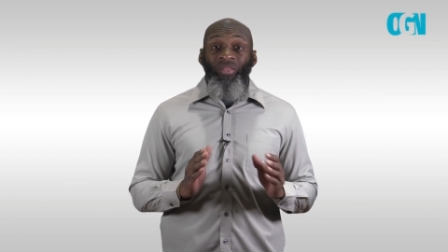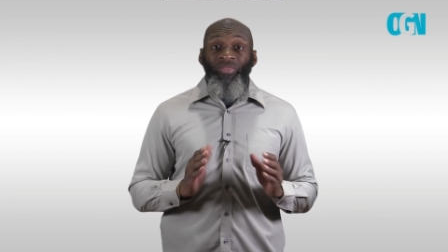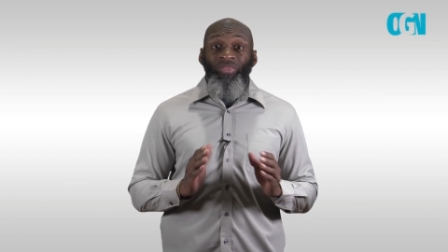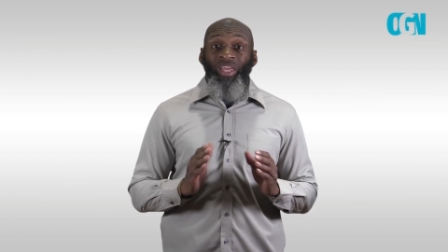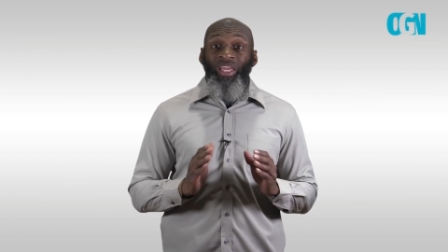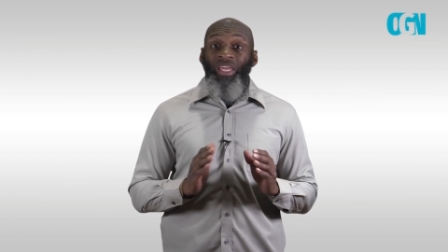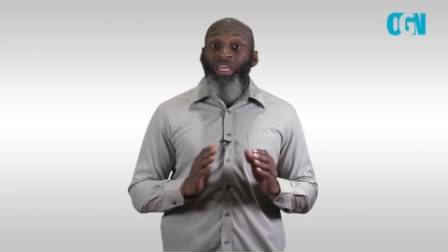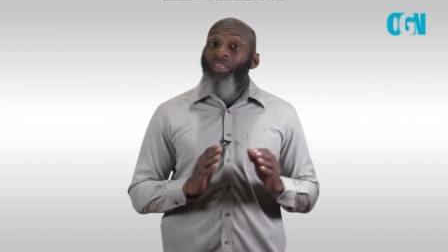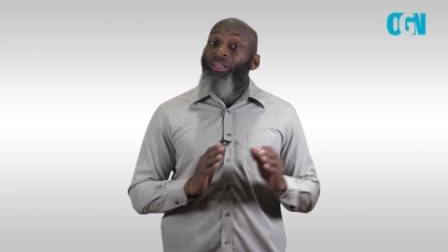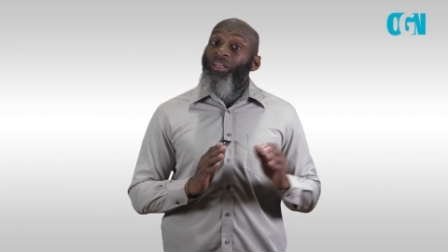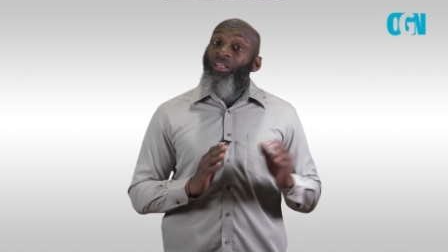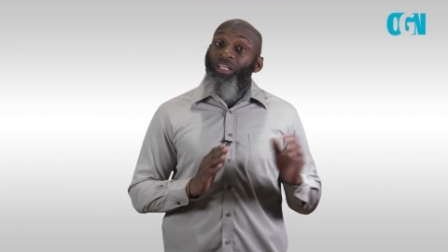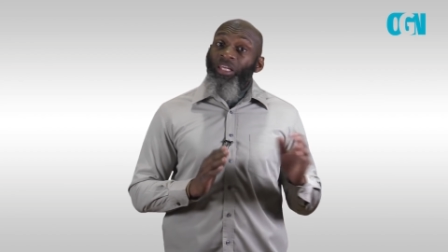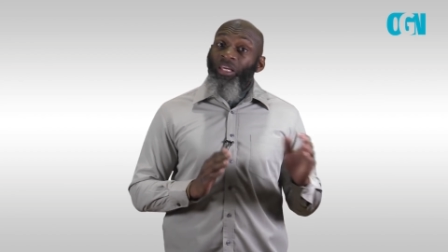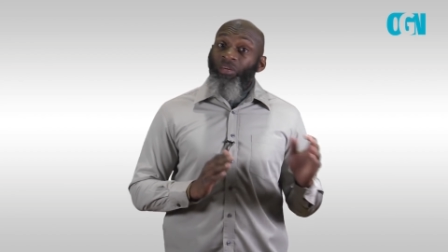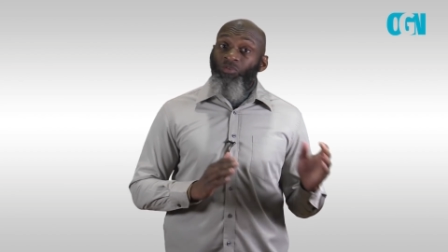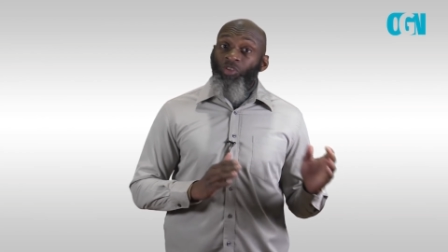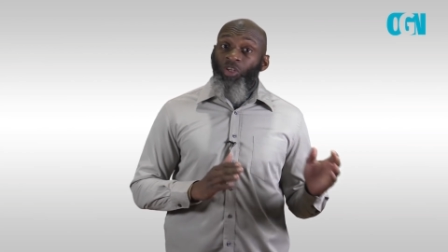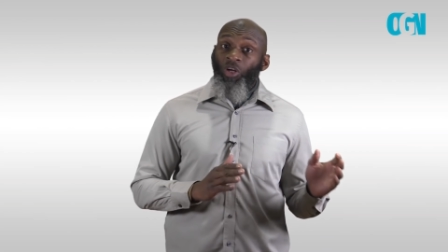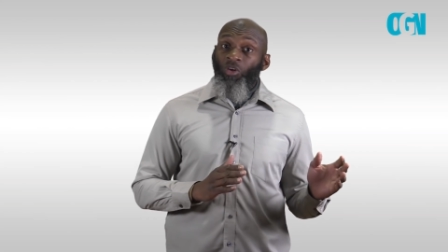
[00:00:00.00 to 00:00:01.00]
they either
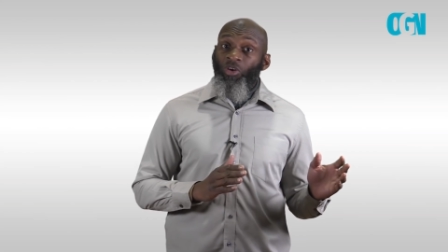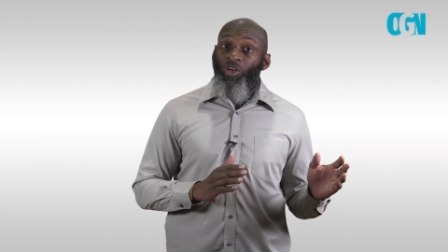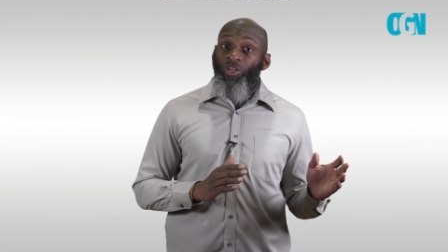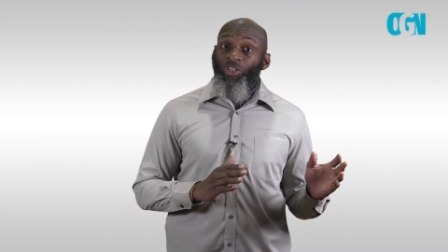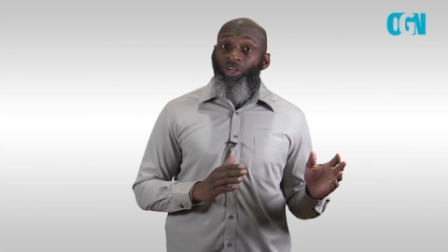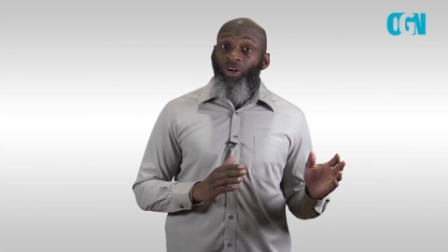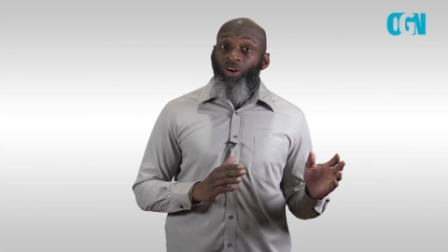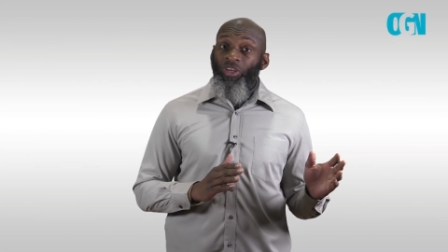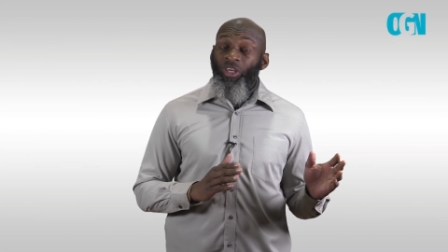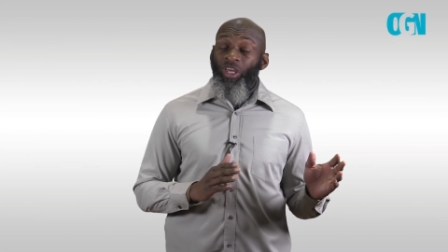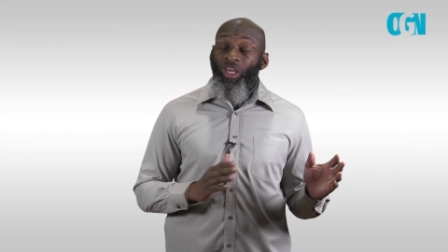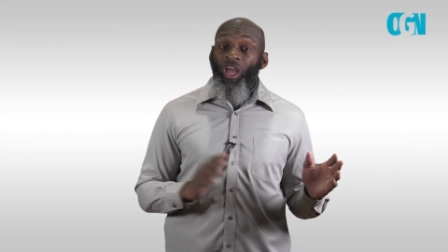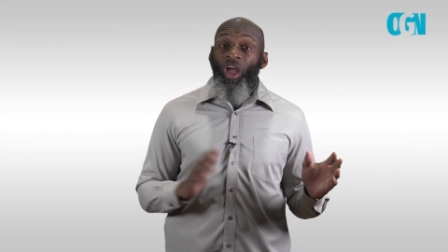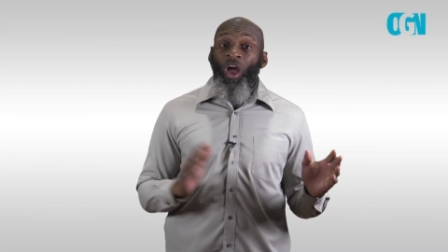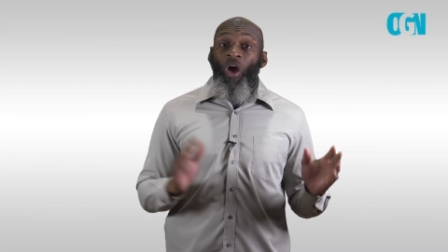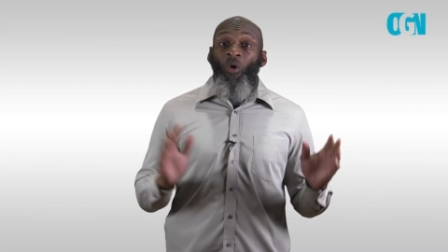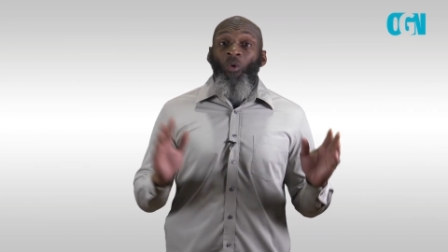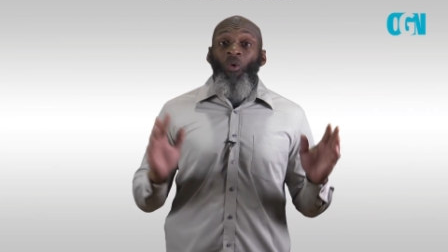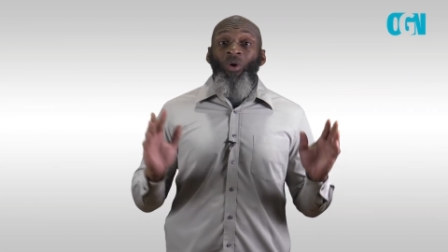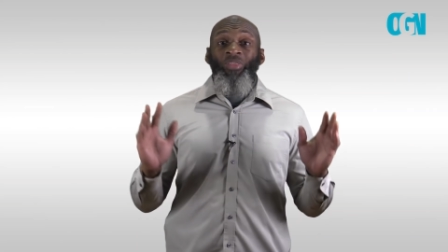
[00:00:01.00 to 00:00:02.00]
leave to go to Turkey
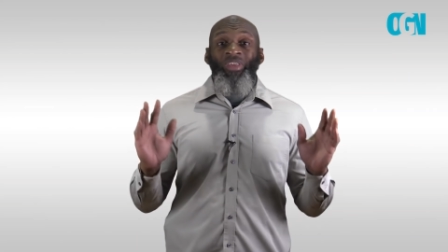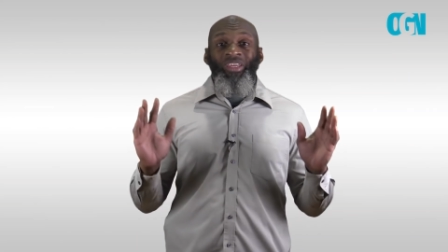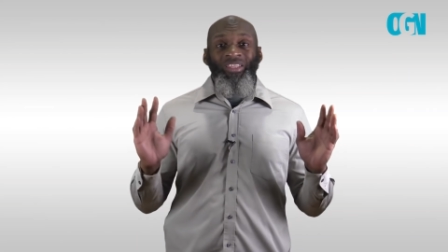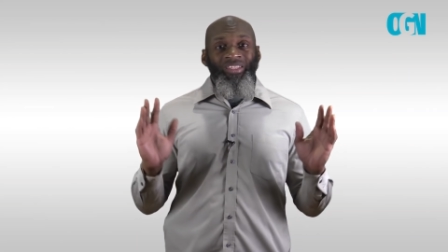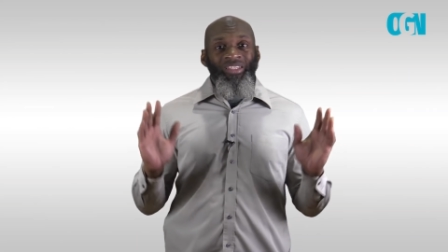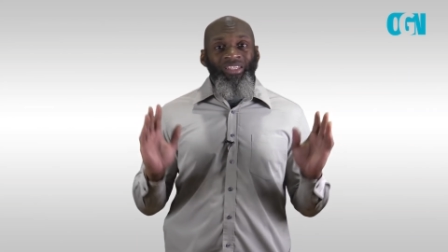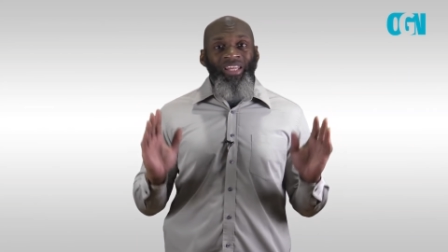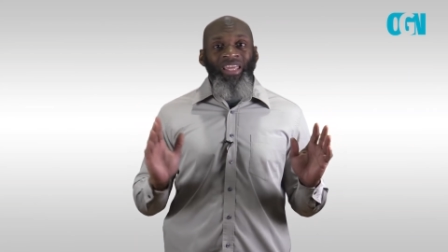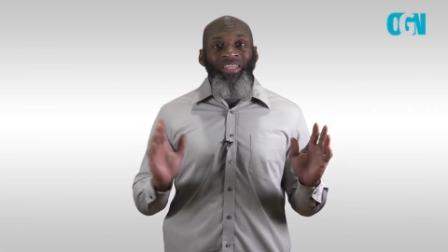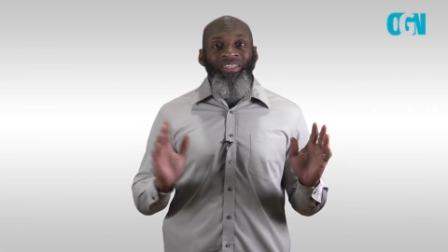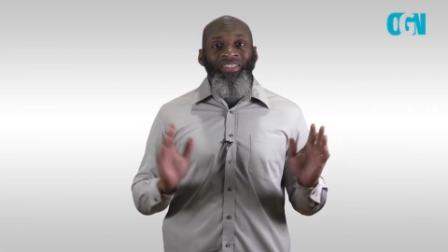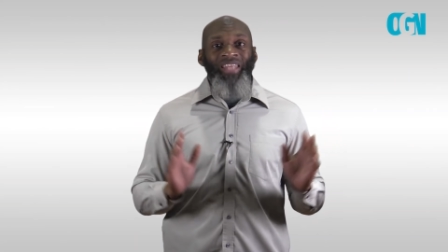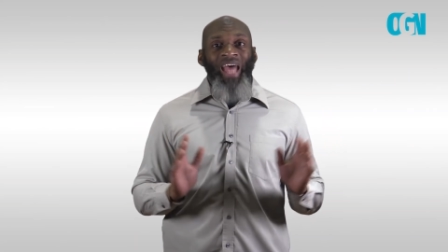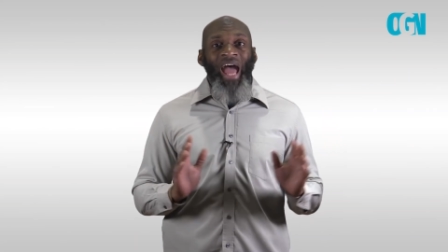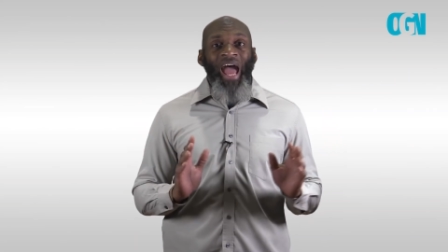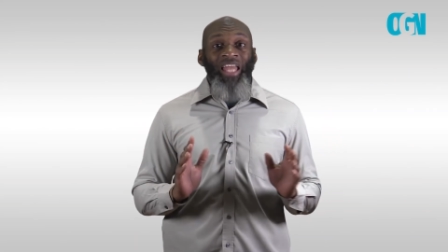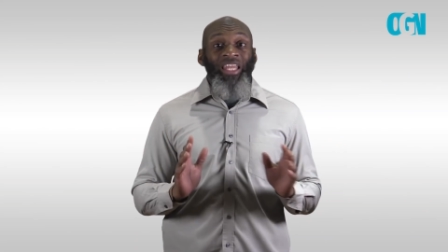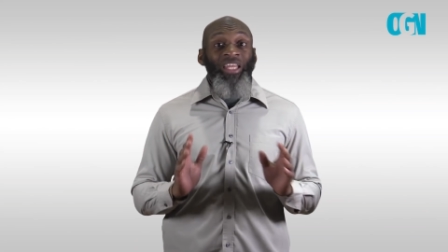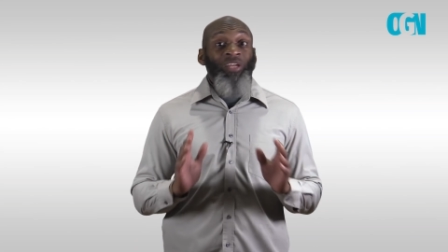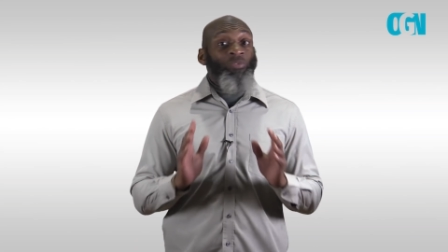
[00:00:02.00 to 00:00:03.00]
or they stay
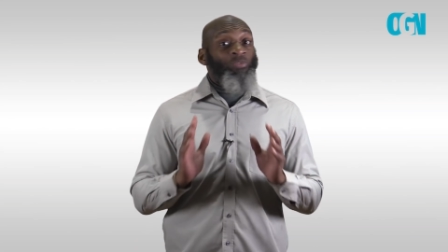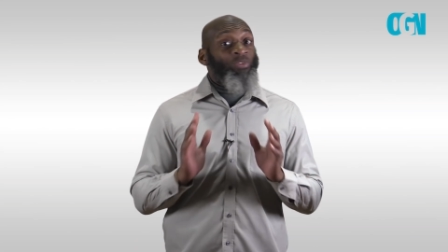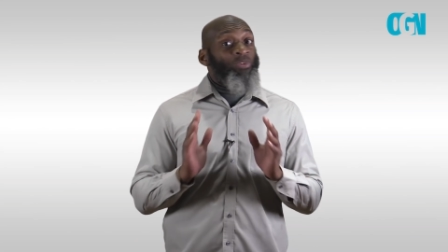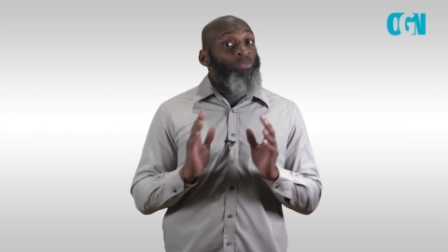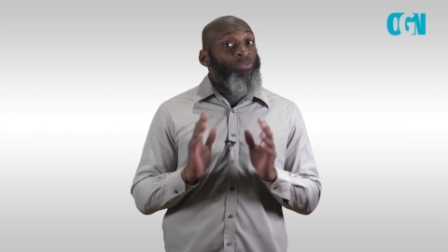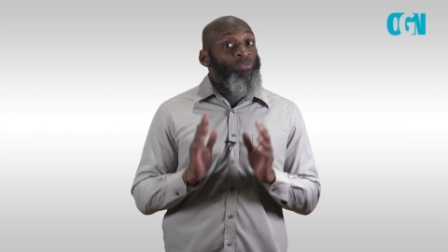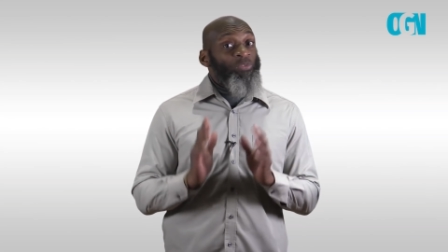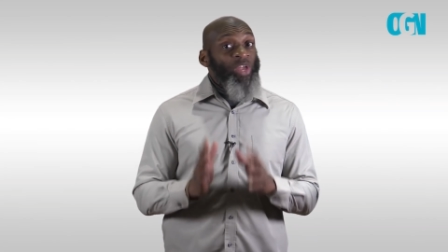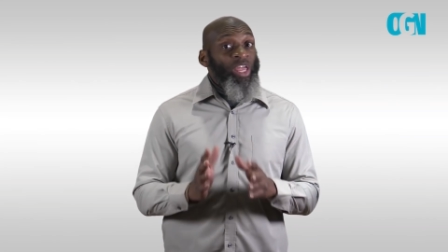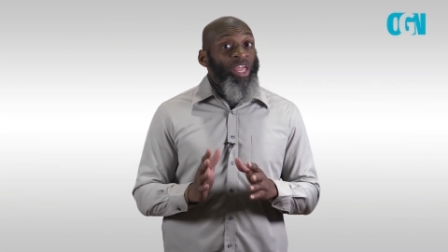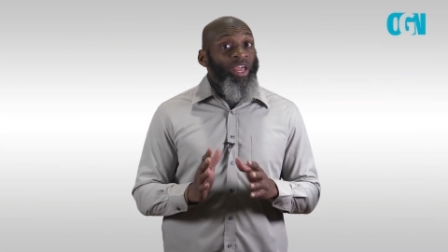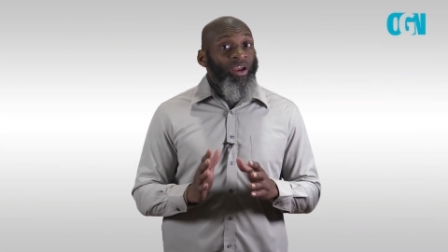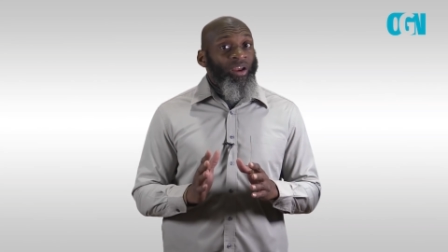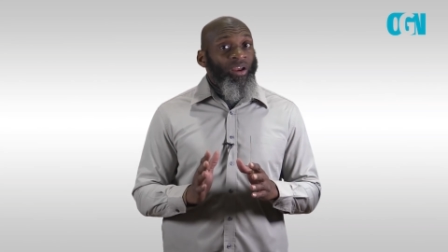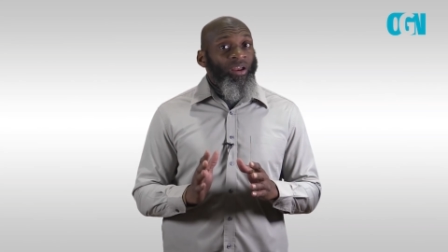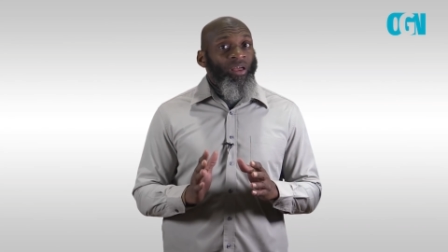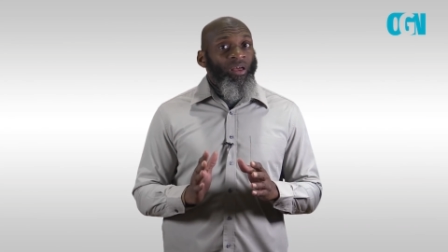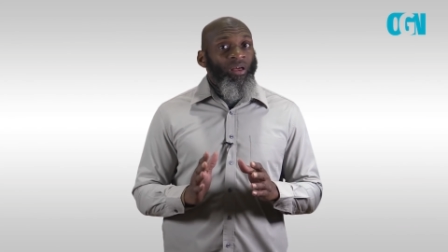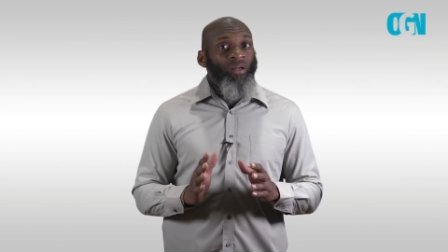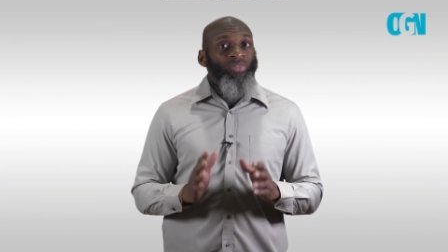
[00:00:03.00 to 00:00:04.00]
silent for fear